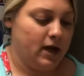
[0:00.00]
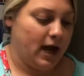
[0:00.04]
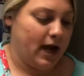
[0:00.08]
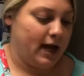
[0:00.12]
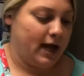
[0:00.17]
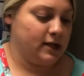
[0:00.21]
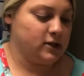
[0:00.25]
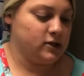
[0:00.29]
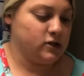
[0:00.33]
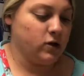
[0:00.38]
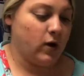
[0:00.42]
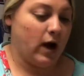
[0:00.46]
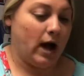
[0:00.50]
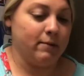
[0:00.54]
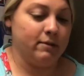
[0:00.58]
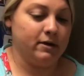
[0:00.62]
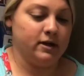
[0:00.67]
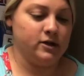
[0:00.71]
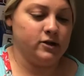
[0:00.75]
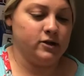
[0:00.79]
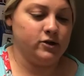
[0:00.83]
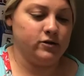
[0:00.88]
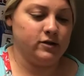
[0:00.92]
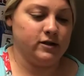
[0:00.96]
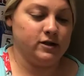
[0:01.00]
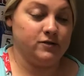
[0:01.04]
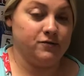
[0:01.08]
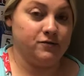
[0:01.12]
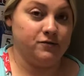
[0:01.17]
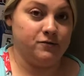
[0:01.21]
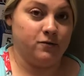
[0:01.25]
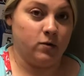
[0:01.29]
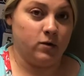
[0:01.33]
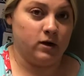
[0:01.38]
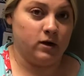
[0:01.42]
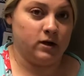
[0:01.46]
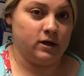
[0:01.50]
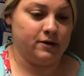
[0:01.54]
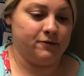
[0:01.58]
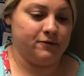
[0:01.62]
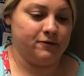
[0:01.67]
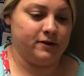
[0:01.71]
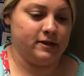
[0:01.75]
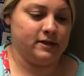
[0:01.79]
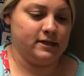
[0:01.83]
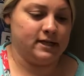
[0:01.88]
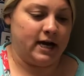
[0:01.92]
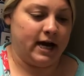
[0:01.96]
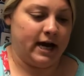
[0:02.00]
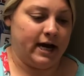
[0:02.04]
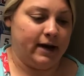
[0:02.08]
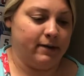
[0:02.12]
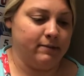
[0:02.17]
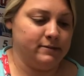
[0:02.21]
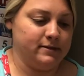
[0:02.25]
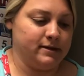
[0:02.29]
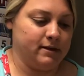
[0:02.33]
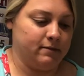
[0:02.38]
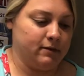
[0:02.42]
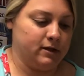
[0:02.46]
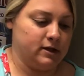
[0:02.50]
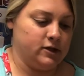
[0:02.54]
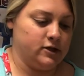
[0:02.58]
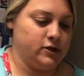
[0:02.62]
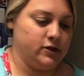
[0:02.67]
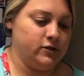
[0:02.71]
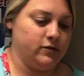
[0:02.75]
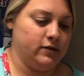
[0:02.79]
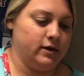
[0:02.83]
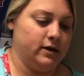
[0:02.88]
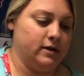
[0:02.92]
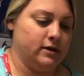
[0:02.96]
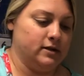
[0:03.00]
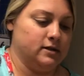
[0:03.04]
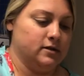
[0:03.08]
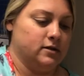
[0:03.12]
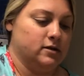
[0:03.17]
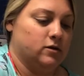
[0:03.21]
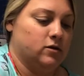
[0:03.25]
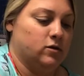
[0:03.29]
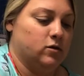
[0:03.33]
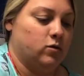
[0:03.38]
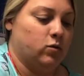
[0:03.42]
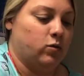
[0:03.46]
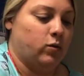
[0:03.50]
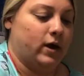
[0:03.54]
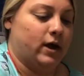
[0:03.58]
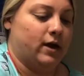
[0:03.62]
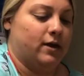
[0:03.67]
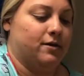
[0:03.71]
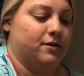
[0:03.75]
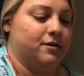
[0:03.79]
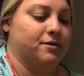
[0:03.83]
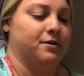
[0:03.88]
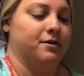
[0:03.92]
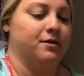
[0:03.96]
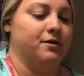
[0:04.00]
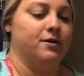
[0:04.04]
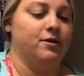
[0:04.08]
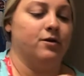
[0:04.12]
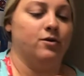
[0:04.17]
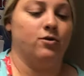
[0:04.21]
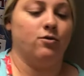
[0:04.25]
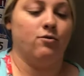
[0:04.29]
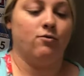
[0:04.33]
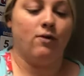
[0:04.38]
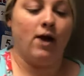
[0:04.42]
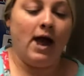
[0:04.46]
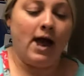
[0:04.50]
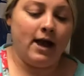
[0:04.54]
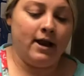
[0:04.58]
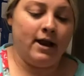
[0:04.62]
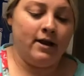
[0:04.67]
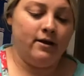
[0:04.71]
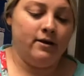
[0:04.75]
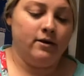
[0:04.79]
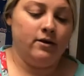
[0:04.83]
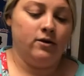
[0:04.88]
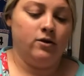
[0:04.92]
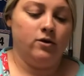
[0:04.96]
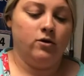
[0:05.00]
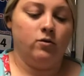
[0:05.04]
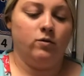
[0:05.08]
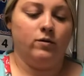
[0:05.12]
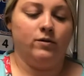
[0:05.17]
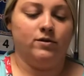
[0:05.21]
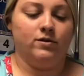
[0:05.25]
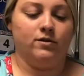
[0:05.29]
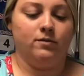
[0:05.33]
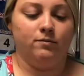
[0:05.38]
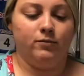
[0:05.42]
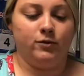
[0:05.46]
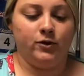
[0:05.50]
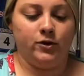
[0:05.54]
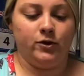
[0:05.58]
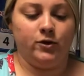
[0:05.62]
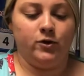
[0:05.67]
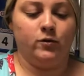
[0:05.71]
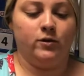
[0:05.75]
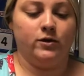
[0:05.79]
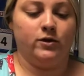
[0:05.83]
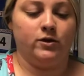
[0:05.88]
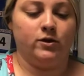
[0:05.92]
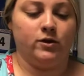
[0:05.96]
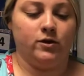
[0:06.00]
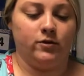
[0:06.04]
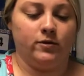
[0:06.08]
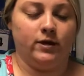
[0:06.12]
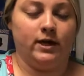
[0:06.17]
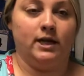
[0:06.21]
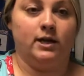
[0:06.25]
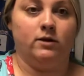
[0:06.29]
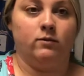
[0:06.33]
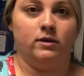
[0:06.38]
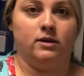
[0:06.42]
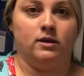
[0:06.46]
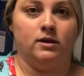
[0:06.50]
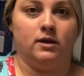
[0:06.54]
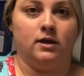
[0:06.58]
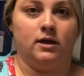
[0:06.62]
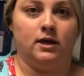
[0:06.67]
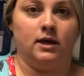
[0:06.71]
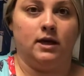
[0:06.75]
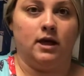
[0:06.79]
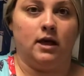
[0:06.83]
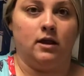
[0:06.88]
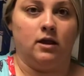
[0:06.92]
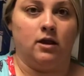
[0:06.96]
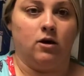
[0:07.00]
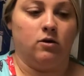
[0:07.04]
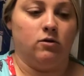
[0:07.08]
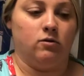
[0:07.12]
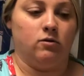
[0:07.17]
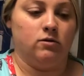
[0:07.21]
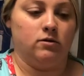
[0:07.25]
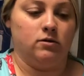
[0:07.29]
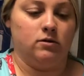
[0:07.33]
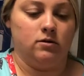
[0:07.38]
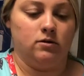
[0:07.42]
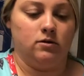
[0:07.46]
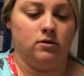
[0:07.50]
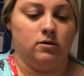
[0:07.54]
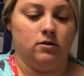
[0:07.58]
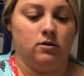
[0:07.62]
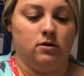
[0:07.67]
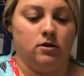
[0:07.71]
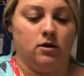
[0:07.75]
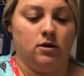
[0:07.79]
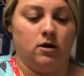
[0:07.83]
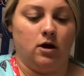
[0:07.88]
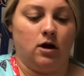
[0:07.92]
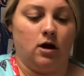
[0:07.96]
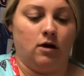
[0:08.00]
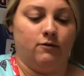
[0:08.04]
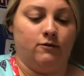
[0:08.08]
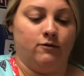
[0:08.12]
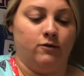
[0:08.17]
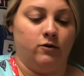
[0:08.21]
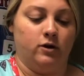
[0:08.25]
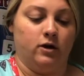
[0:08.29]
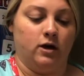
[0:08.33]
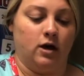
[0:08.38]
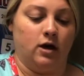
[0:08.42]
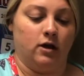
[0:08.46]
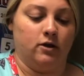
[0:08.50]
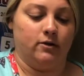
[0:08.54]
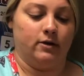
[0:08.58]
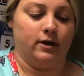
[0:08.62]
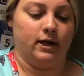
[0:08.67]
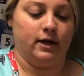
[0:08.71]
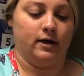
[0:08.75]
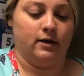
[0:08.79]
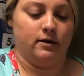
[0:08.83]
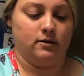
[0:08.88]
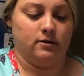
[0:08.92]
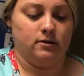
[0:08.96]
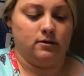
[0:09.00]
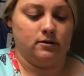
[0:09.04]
And so I'm going to do this 4 different times. I'm going to do it with the red, with the blue, with the green, and with the yellow food coloring.